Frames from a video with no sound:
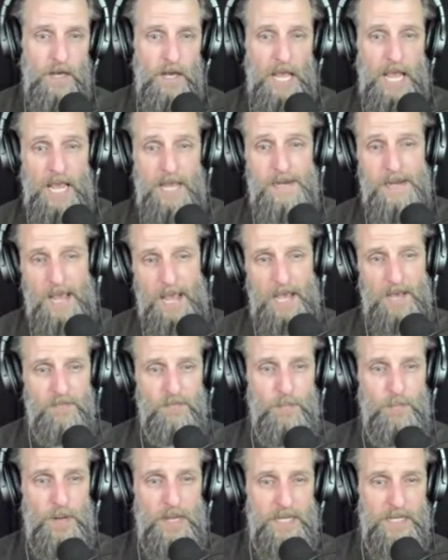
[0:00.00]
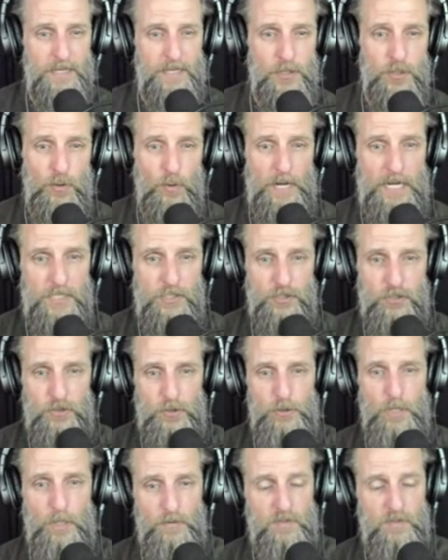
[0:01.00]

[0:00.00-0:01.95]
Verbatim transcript: and half baked New Age pseudo